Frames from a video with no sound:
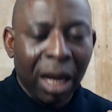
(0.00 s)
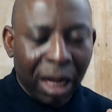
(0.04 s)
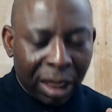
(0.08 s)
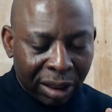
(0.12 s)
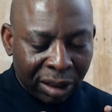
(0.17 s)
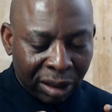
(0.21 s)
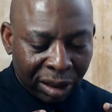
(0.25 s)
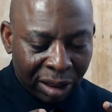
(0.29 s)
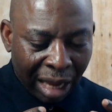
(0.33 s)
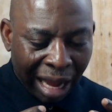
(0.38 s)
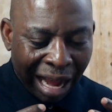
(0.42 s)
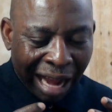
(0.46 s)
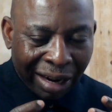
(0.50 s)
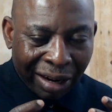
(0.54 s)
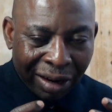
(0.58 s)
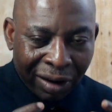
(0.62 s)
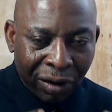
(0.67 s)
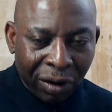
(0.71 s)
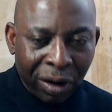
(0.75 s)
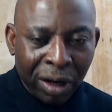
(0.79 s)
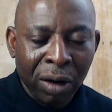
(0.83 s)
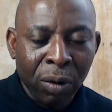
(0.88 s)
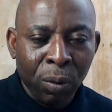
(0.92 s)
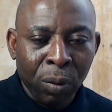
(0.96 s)
agree
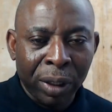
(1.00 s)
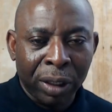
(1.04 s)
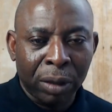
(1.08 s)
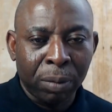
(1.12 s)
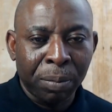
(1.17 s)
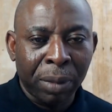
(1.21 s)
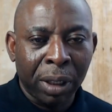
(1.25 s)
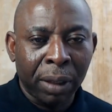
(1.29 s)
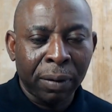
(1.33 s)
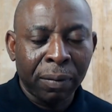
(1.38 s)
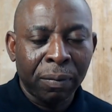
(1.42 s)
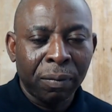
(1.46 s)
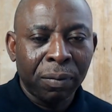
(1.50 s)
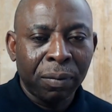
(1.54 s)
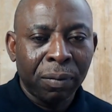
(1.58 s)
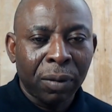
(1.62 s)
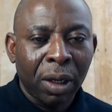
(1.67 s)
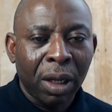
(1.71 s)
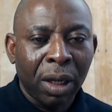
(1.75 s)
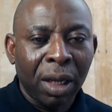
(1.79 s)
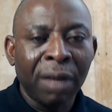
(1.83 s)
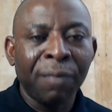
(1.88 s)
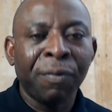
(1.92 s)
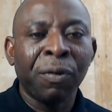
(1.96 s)
with me.
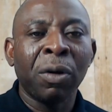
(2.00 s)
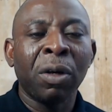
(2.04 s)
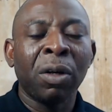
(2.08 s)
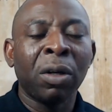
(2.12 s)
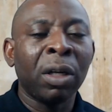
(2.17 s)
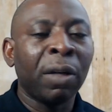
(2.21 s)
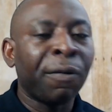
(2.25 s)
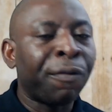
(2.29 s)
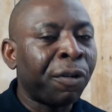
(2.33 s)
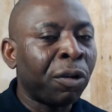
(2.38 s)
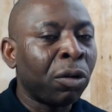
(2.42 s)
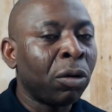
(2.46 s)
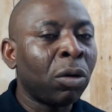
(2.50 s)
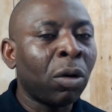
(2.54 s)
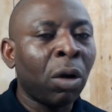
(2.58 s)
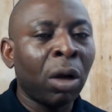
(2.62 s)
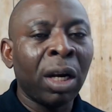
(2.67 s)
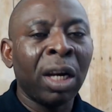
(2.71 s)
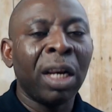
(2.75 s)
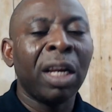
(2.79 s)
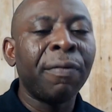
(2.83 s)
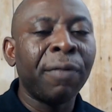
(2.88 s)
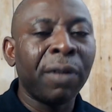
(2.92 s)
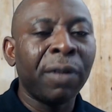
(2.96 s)
Even if you don't live
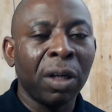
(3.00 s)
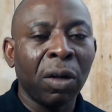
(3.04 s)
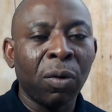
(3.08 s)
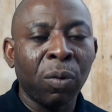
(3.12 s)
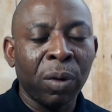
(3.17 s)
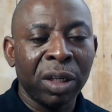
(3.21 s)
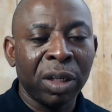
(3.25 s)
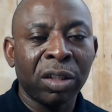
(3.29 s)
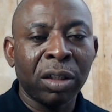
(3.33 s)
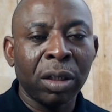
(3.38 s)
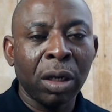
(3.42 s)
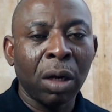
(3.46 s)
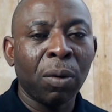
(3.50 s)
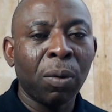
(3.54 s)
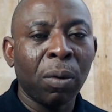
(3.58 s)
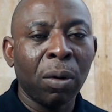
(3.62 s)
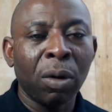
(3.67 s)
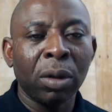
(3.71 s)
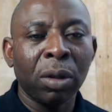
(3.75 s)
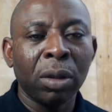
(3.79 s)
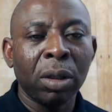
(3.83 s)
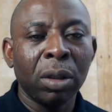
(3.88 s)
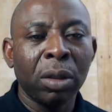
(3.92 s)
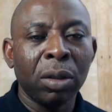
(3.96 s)
in the Western world,
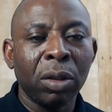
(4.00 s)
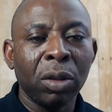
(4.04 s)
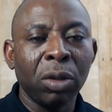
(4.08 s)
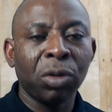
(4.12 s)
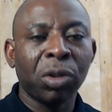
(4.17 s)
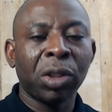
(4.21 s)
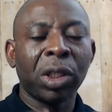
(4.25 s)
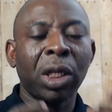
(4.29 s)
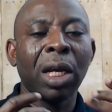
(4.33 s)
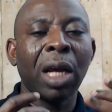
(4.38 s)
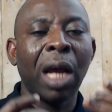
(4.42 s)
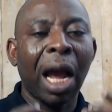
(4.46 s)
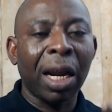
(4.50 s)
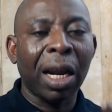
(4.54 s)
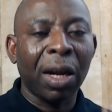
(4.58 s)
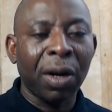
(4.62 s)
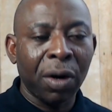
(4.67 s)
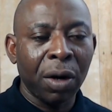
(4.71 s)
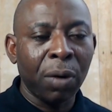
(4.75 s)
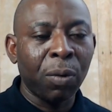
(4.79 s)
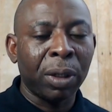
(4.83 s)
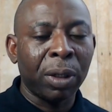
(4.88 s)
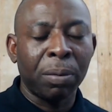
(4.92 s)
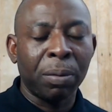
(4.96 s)
you still agree
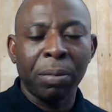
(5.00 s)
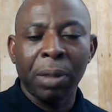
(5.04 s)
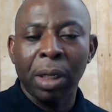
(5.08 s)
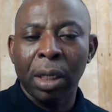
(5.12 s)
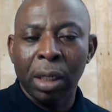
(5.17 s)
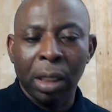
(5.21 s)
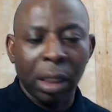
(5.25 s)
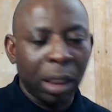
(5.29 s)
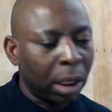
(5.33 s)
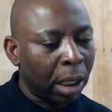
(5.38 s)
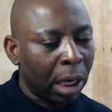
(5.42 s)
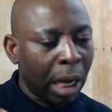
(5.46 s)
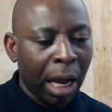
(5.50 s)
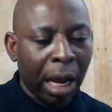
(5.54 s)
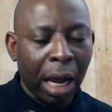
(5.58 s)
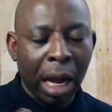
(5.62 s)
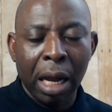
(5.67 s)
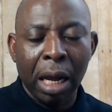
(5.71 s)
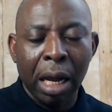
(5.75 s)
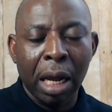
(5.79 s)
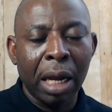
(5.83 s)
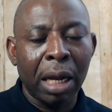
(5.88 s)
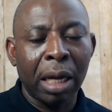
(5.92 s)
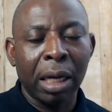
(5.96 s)
with me. I,
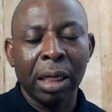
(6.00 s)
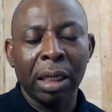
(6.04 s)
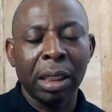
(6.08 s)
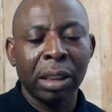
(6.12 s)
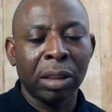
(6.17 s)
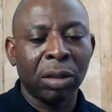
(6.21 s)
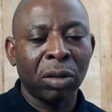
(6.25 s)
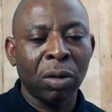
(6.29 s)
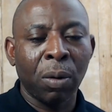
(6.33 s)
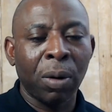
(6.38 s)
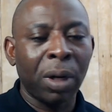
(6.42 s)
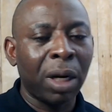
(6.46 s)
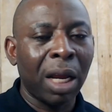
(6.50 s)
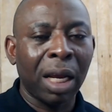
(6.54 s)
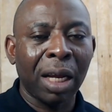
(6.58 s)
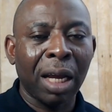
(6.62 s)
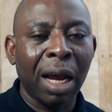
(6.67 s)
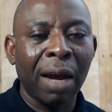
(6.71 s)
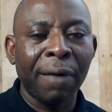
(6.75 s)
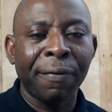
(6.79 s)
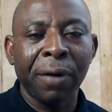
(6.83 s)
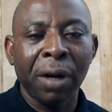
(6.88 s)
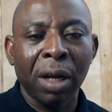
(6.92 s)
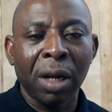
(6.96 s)
I, I, it's somewhere like
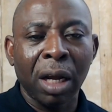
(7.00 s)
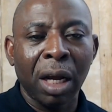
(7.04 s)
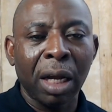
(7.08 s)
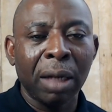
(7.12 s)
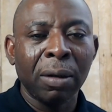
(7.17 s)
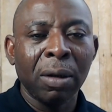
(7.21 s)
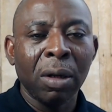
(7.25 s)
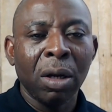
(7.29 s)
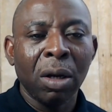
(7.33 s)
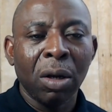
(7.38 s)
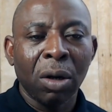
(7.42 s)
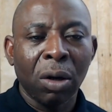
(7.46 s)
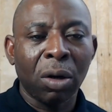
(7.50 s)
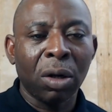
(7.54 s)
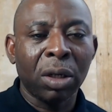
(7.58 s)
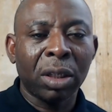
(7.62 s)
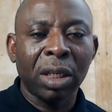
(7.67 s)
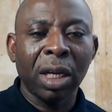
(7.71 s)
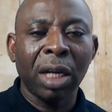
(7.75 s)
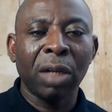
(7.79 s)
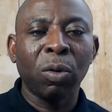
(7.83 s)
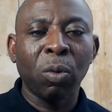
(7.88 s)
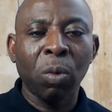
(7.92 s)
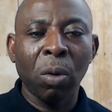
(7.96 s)
Africa or third
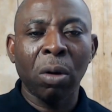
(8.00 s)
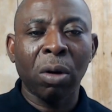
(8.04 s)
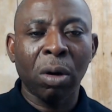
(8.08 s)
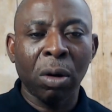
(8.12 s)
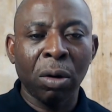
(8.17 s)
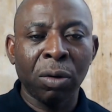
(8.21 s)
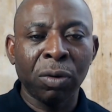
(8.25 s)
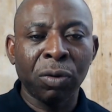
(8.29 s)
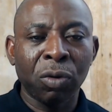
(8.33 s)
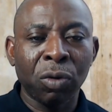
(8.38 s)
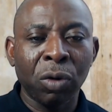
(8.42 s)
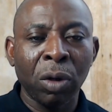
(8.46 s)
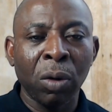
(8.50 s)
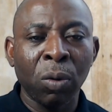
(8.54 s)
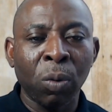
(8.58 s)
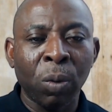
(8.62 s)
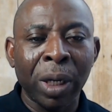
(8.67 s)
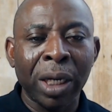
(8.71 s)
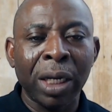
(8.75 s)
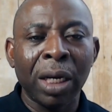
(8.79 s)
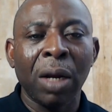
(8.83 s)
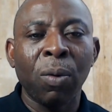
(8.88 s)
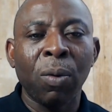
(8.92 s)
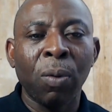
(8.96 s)
world country when they
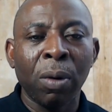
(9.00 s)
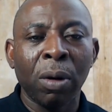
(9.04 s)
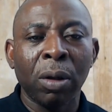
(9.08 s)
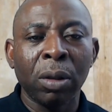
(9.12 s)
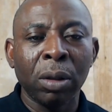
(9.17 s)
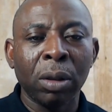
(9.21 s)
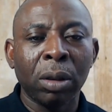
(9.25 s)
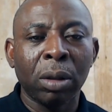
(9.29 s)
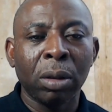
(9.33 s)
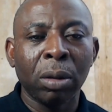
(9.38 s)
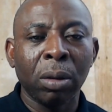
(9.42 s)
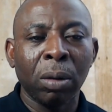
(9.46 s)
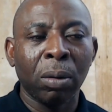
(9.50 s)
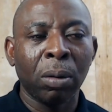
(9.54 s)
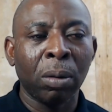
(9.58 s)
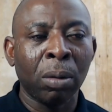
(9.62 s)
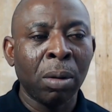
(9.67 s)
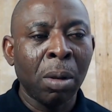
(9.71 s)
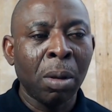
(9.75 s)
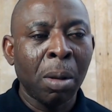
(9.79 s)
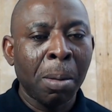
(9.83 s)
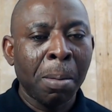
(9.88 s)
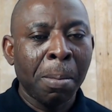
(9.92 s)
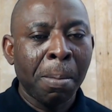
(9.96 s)
want to
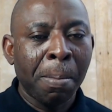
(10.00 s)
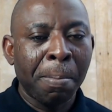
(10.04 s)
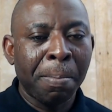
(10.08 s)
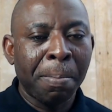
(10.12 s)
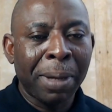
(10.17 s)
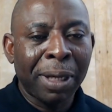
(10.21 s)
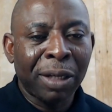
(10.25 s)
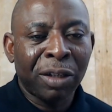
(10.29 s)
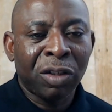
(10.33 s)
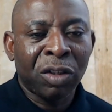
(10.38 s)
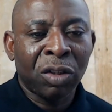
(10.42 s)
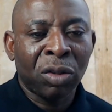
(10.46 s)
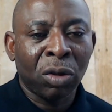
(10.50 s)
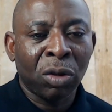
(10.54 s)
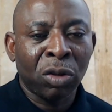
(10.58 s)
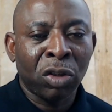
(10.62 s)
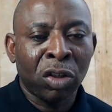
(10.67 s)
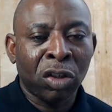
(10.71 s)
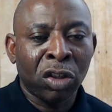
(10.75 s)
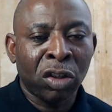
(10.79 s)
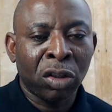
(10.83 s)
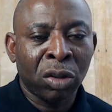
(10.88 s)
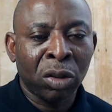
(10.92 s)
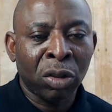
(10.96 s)
be su
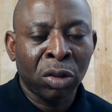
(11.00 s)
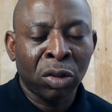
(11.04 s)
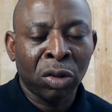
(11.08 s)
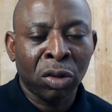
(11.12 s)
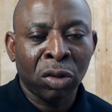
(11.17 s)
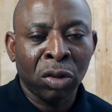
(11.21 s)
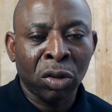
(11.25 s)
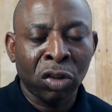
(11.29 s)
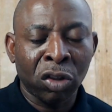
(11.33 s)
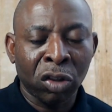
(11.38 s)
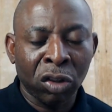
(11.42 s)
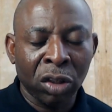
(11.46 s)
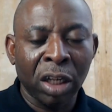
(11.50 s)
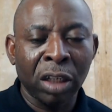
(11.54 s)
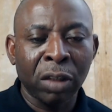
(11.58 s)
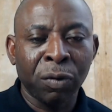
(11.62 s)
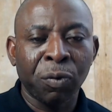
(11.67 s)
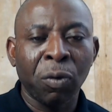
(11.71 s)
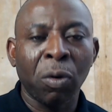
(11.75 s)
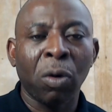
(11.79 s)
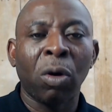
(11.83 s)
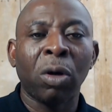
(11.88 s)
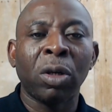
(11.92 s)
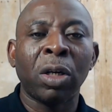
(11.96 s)
successful or
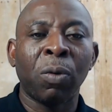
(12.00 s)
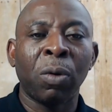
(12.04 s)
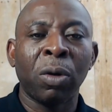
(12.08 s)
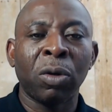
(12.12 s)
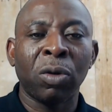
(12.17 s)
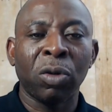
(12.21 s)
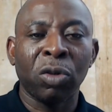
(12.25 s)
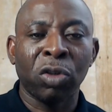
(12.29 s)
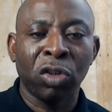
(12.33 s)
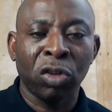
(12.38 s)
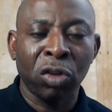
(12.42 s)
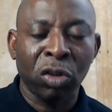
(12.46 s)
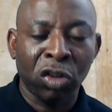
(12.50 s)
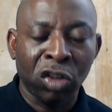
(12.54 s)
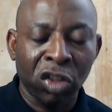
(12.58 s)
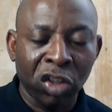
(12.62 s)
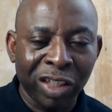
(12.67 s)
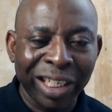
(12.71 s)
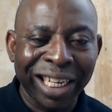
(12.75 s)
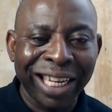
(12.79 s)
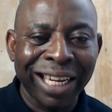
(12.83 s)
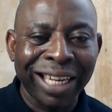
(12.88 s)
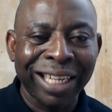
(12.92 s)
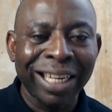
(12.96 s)
they want to
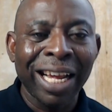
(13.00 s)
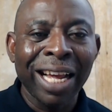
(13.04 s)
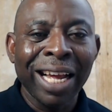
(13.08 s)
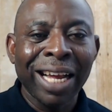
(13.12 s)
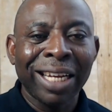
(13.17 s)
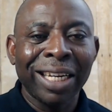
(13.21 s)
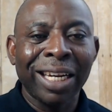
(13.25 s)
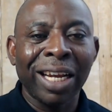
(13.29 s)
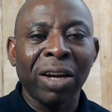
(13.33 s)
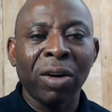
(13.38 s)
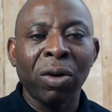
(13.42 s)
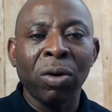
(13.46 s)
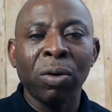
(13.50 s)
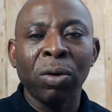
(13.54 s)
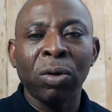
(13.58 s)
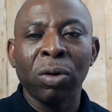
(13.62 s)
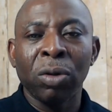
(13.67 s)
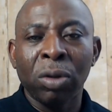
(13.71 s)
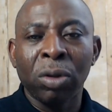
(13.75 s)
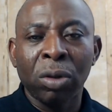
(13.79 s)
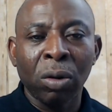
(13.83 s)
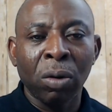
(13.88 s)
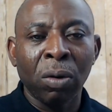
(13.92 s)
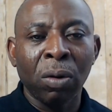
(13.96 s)
succeed, they go
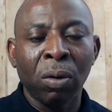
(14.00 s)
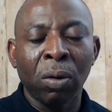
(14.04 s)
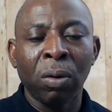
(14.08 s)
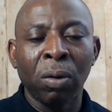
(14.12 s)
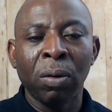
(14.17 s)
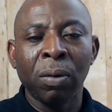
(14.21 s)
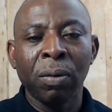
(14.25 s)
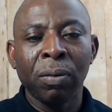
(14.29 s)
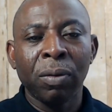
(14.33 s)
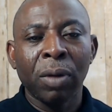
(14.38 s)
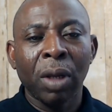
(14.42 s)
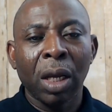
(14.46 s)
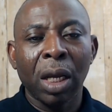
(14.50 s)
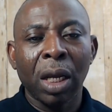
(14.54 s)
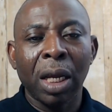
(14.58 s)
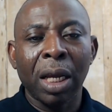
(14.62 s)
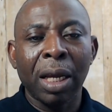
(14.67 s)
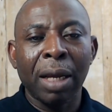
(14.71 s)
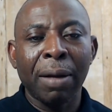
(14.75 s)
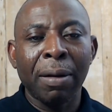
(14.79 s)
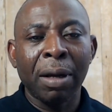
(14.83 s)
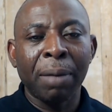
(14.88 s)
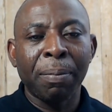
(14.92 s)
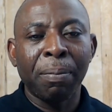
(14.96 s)
to a
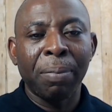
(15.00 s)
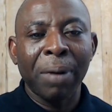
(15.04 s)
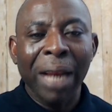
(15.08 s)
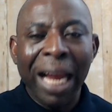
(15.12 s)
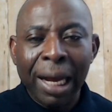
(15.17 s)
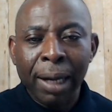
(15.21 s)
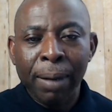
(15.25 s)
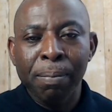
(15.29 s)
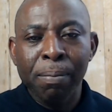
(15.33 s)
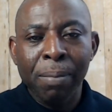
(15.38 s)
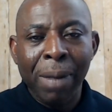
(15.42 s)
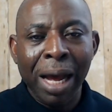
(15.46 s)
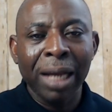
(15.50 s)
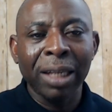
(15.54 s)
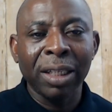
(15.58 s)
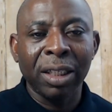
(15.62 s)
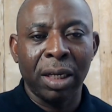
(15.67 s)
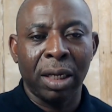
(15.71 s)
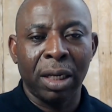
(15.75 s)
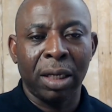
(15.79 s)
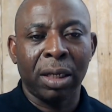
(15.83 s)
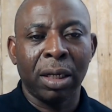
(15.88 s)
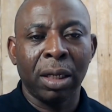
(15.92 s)
black magic.